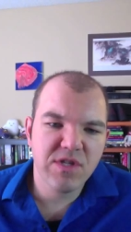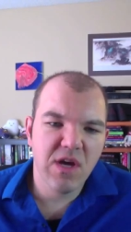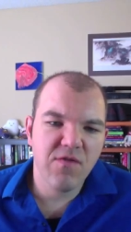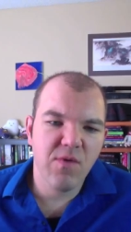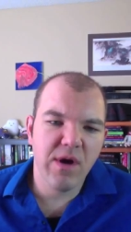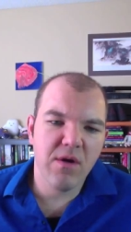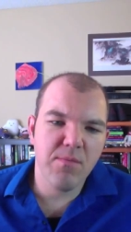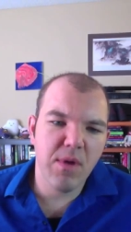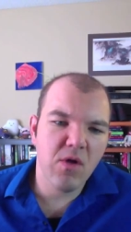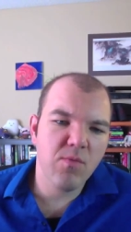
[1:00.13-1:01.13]
software,
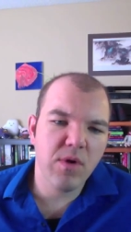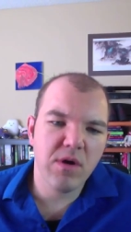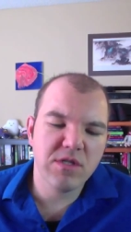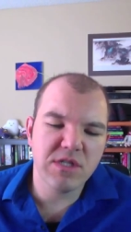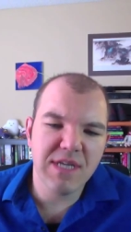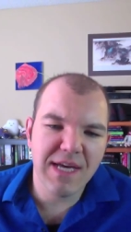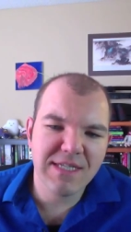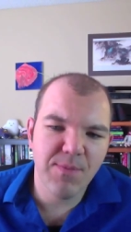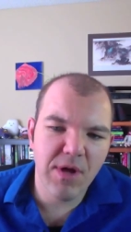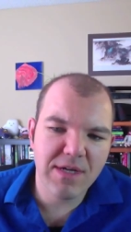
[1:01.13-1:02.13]
mail merge, and
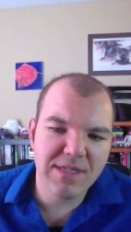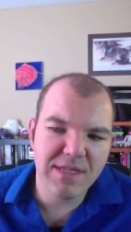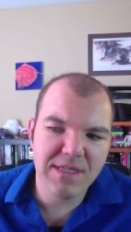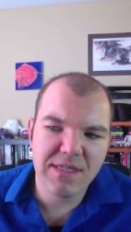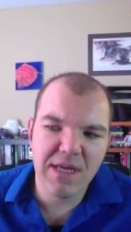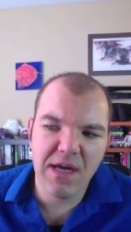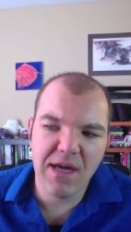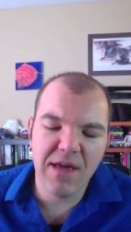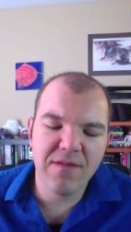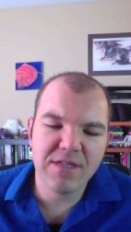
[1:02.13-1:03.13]
text boxes,
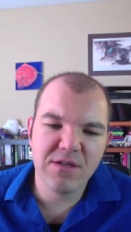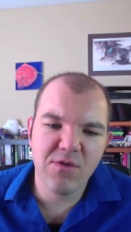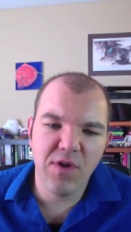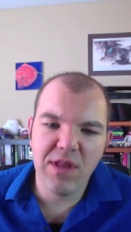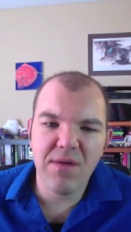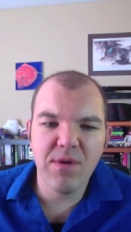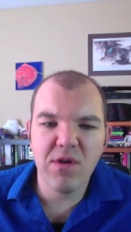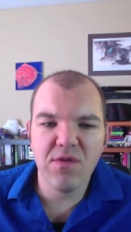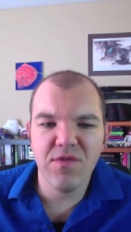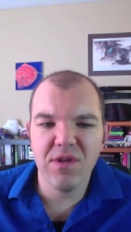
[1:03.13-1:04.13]
uh, and the survey. Let me
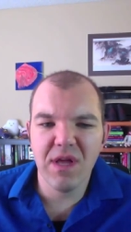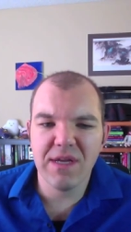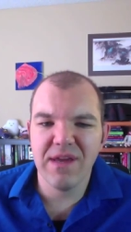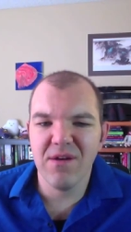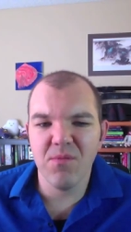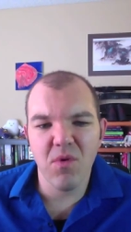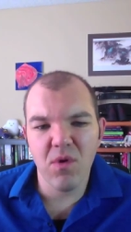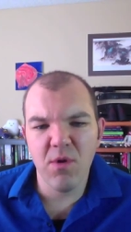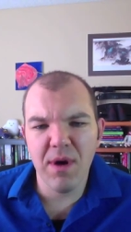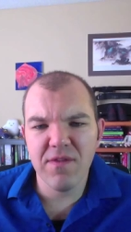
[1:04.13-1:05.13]
know if you'd like to hear
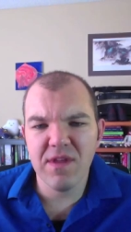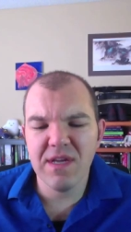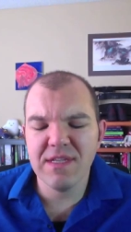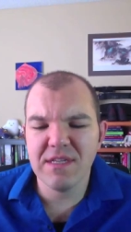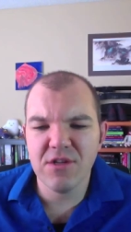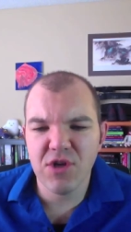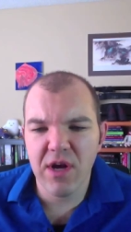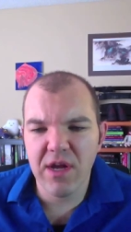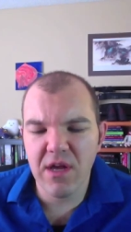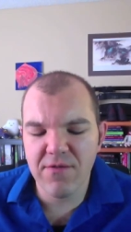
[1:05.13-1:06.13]
more about these, and I'll
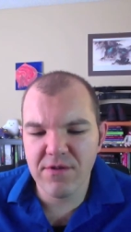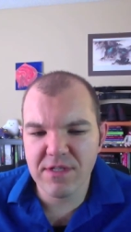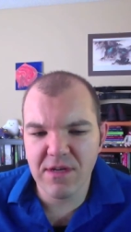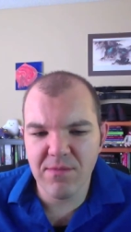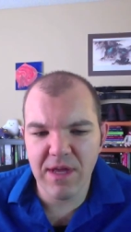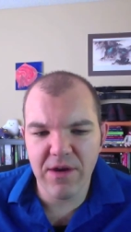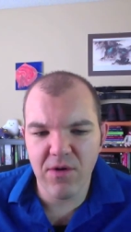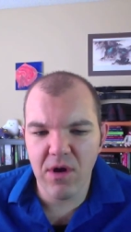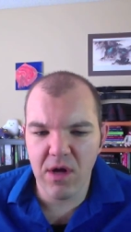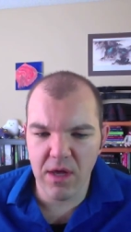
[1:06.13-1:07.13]
try and cover some
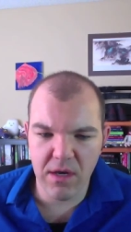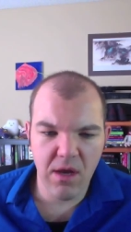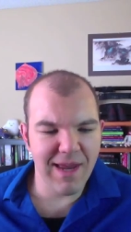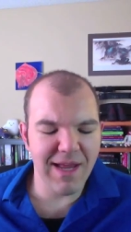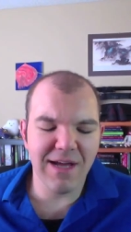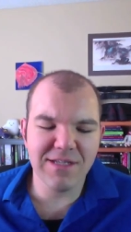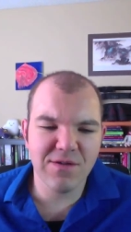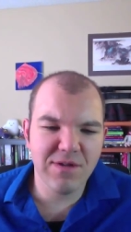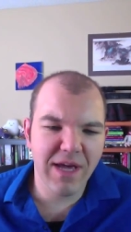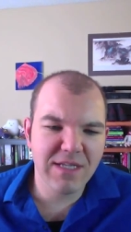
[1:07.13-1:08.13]
later on.
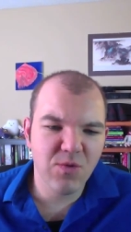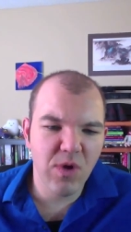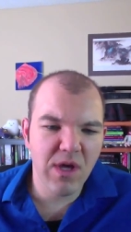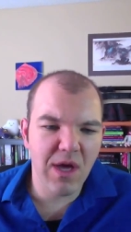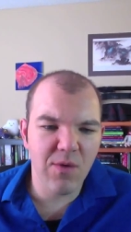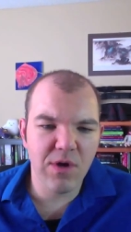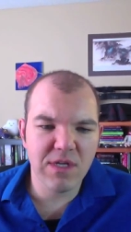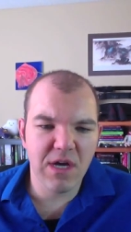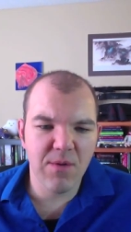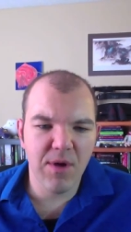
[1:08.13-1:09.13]
Also next week, I want
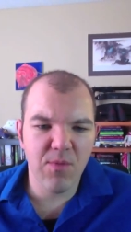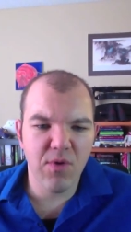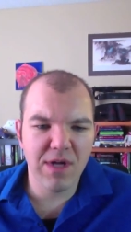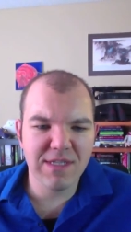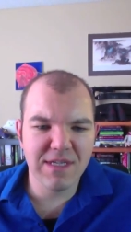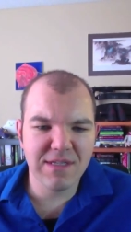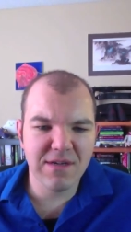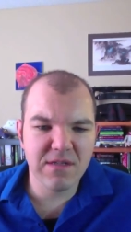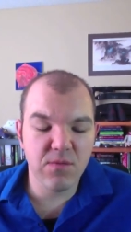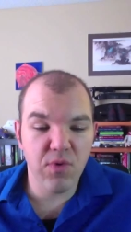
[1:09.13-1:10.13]
to talk about
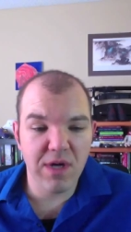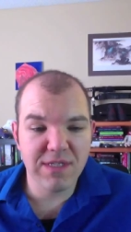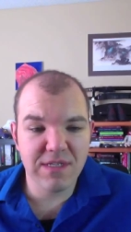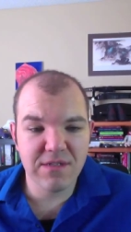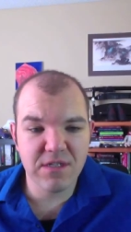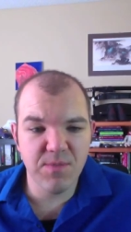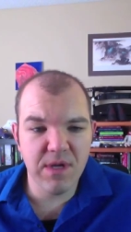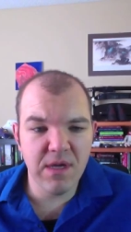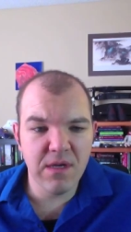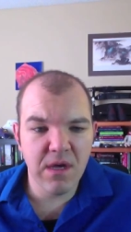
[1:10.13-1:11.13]
processors and processor
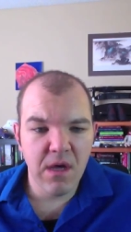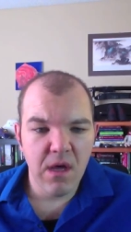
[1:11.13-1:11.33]
speed.